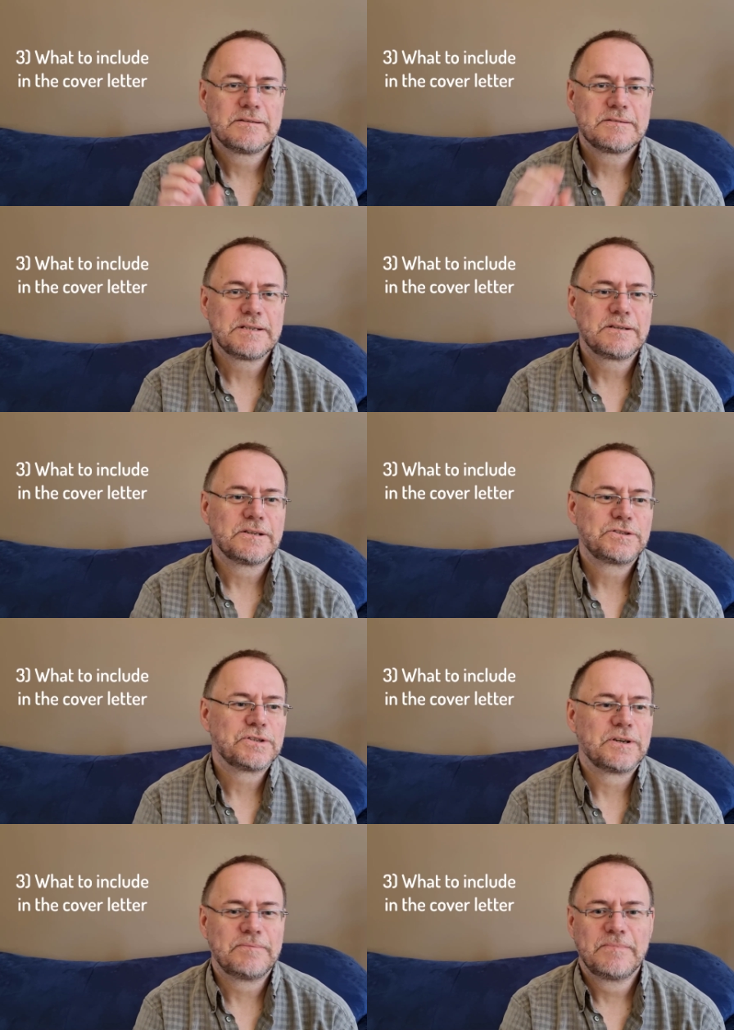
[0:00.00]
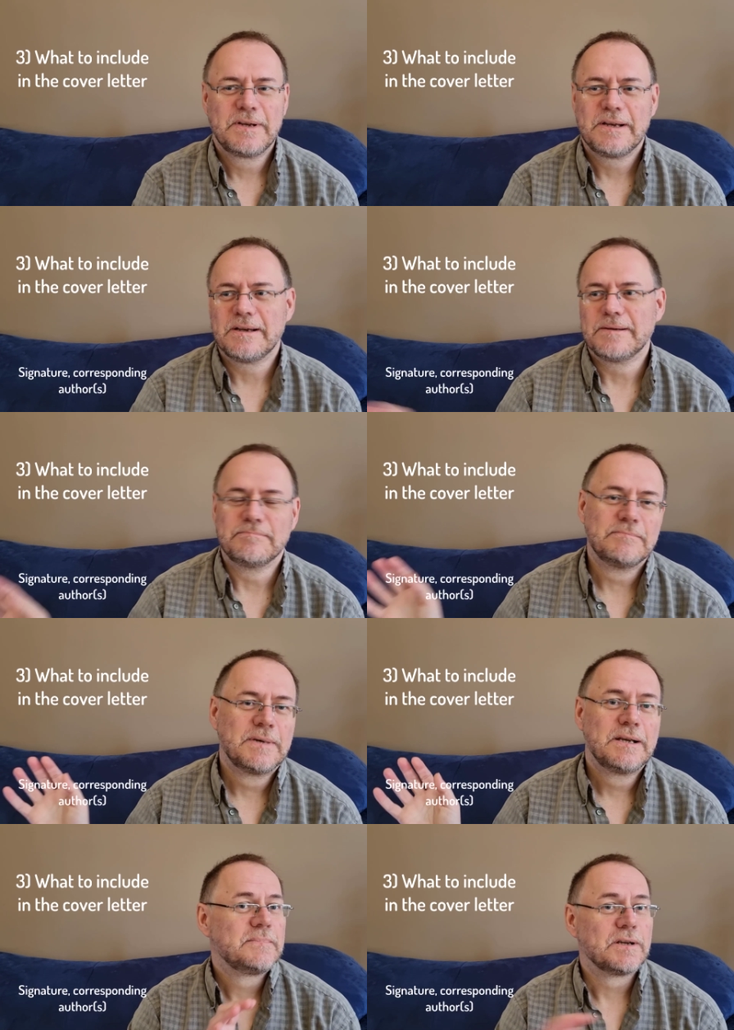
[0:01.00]
signature, um,
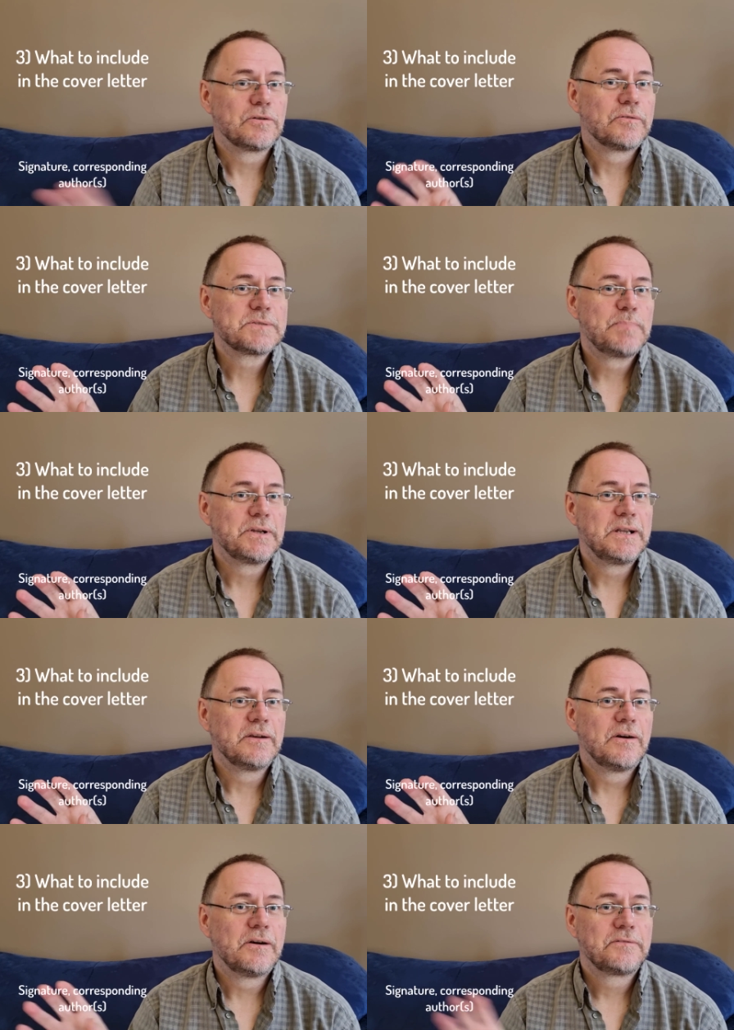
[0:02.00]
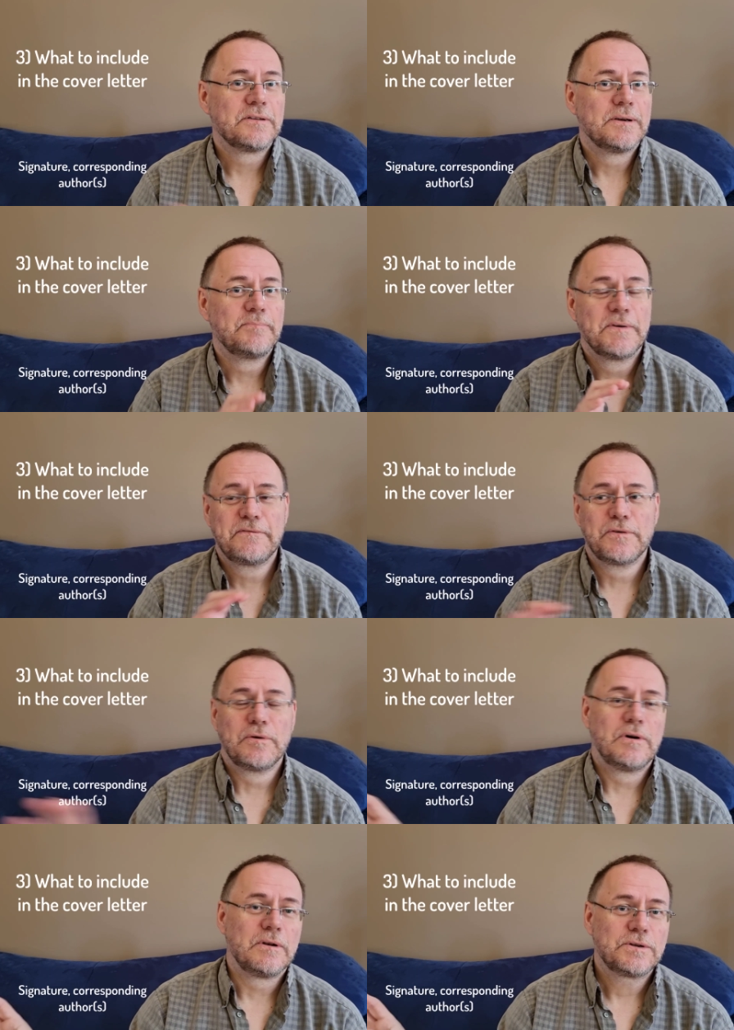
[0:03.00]
the corresponding author
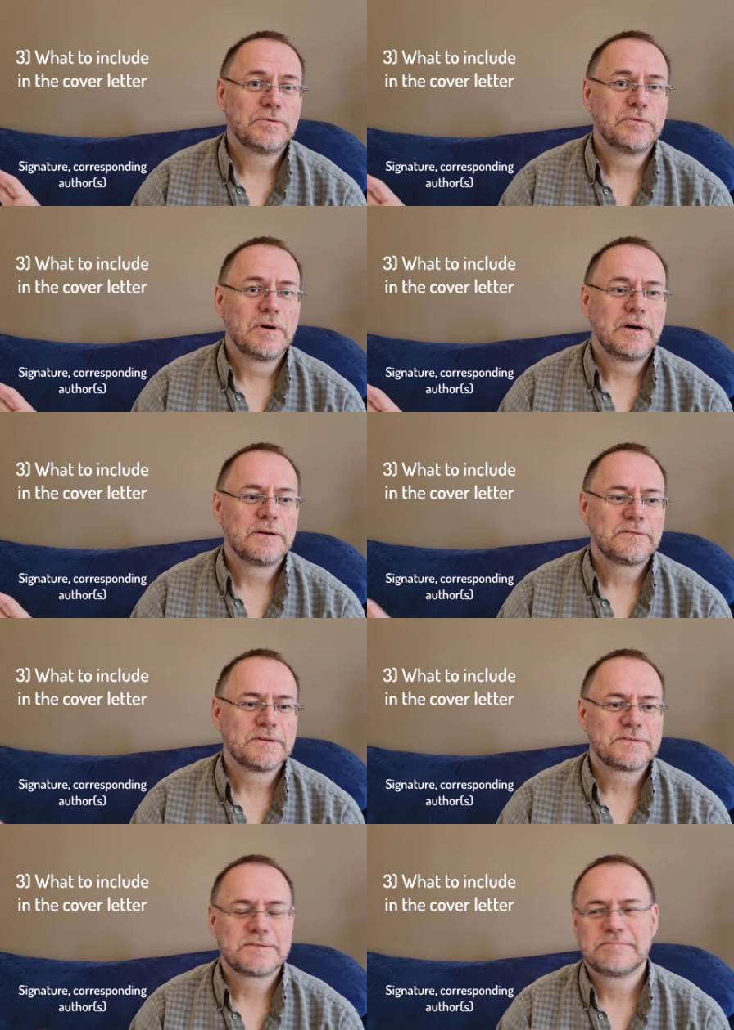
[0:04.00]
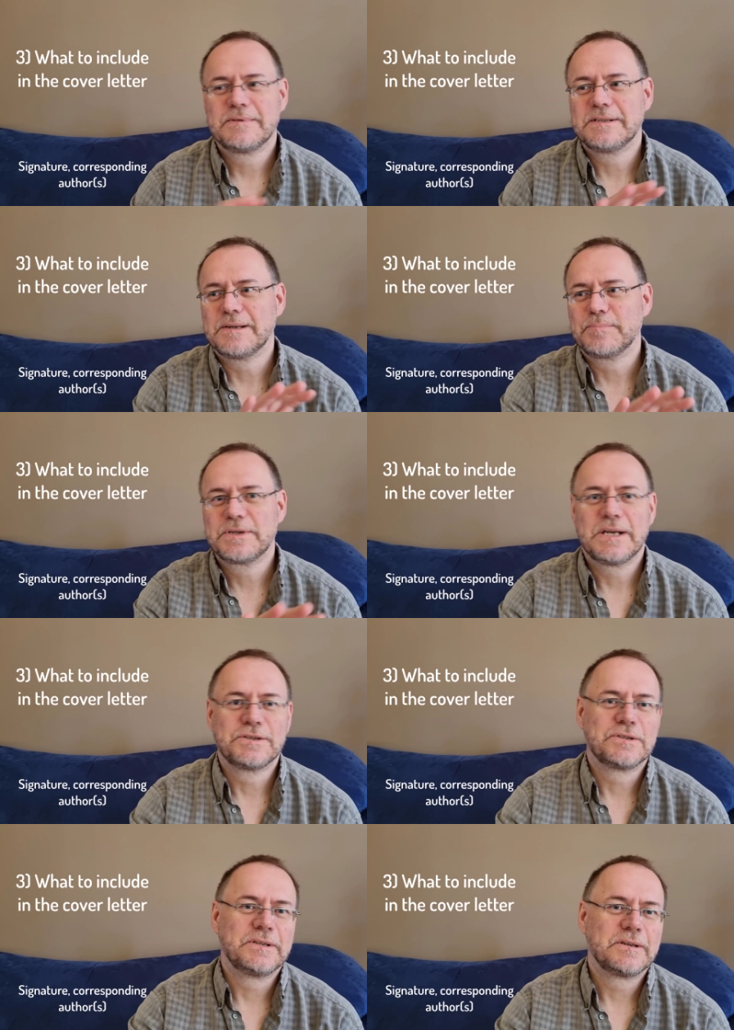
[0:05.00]
for all co-authors, and then
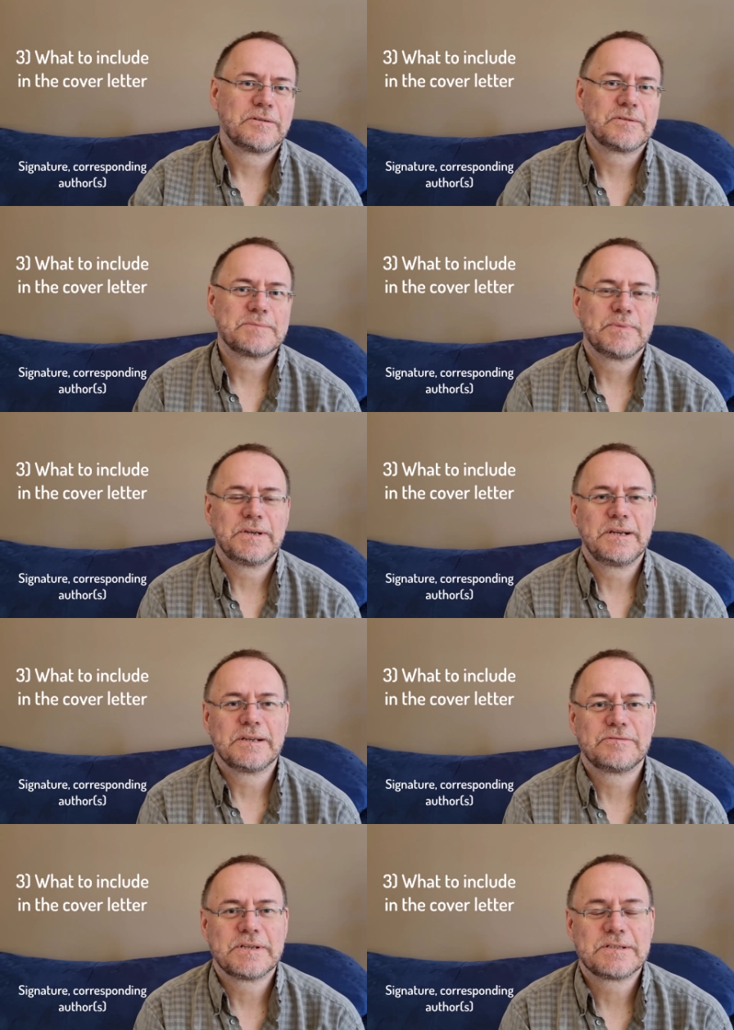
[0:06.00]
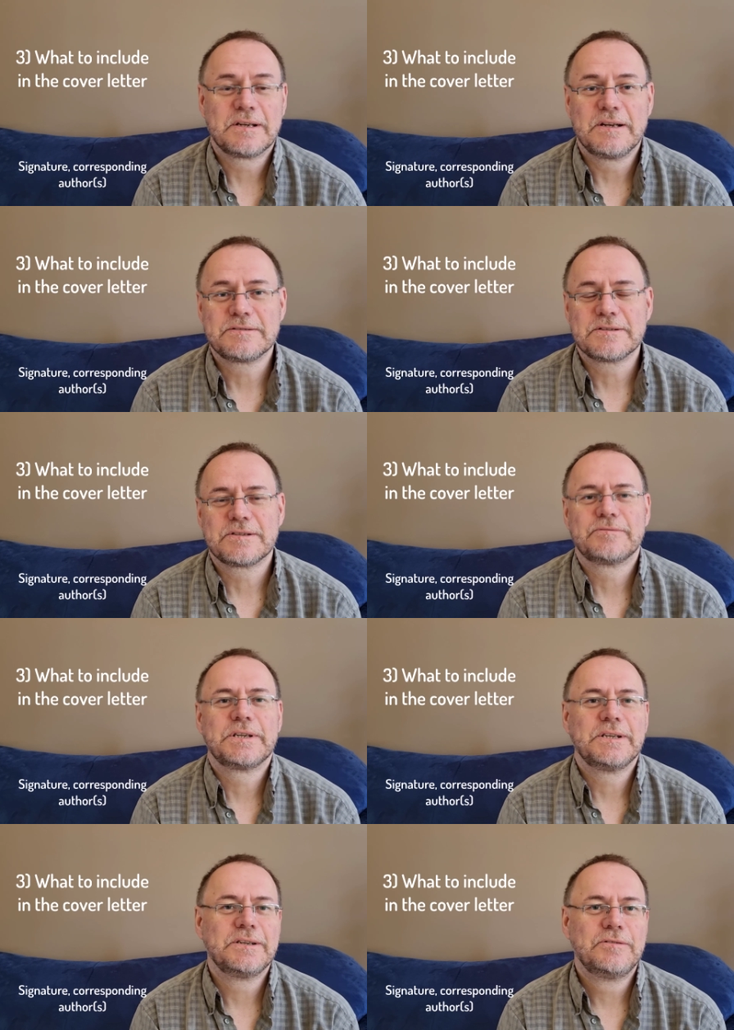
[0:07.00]
potentially the corresponding address unless it's
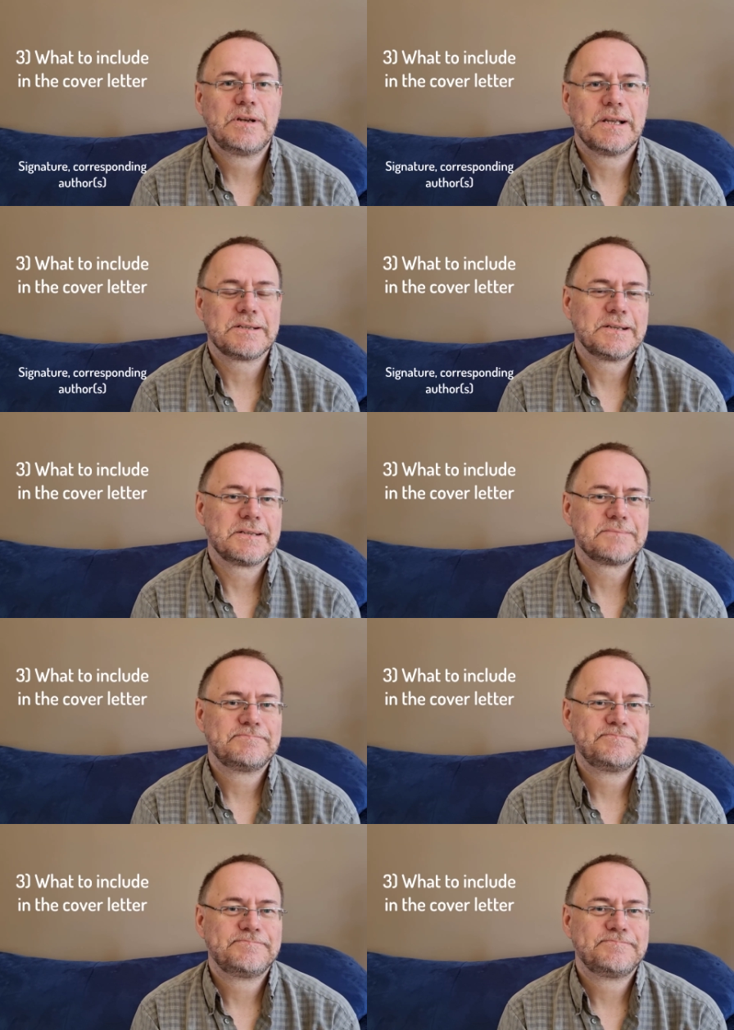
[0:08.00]
already in your letterhead.